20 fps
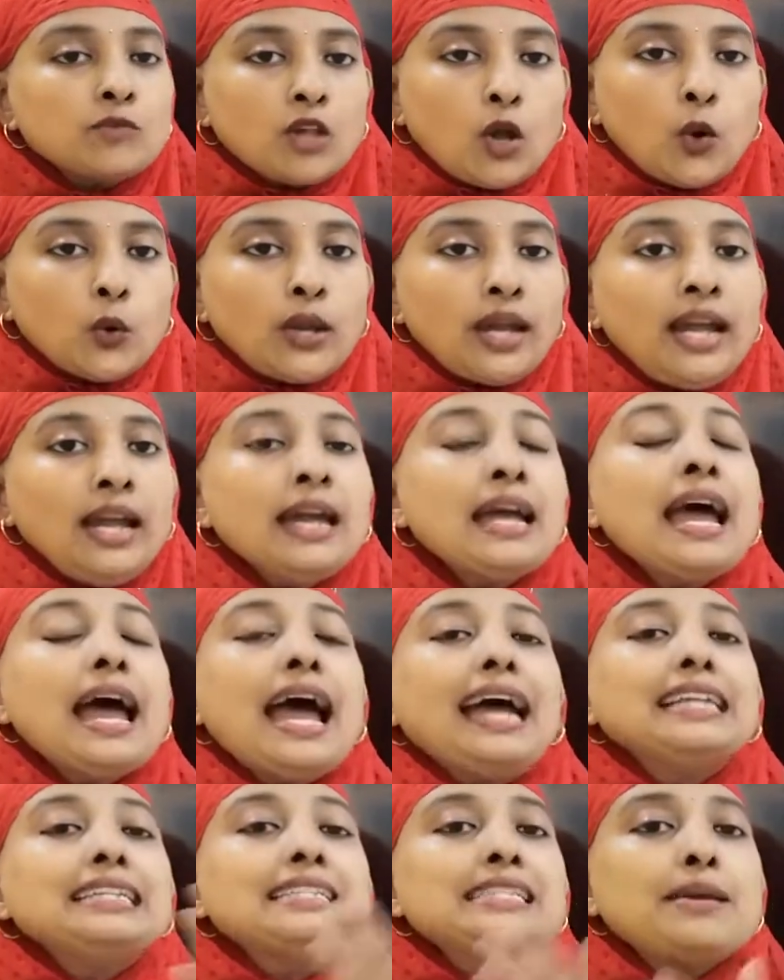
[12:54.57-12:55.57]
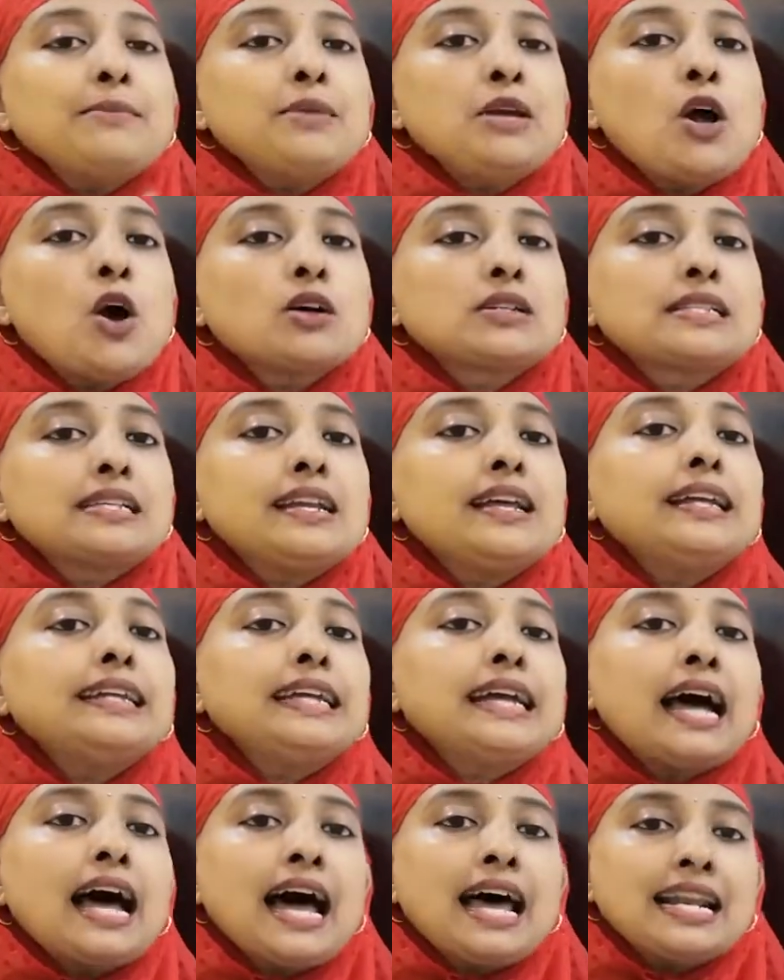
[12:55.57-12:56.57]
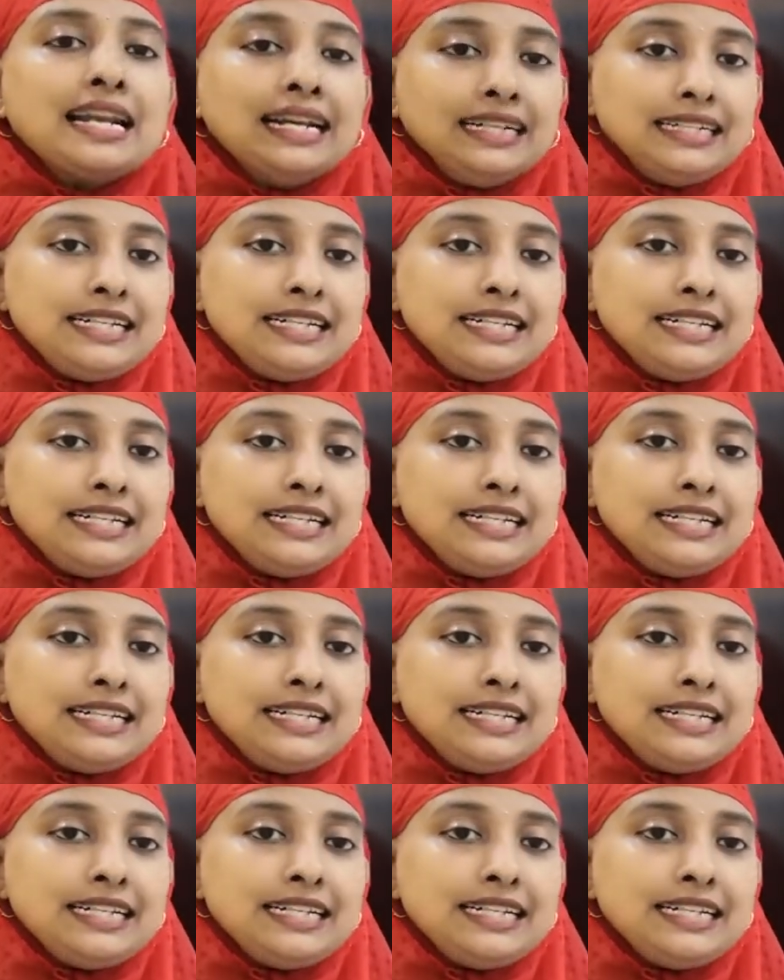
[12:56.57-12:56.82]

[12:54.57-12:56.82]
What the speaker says: Okay. And semi-auxiliary are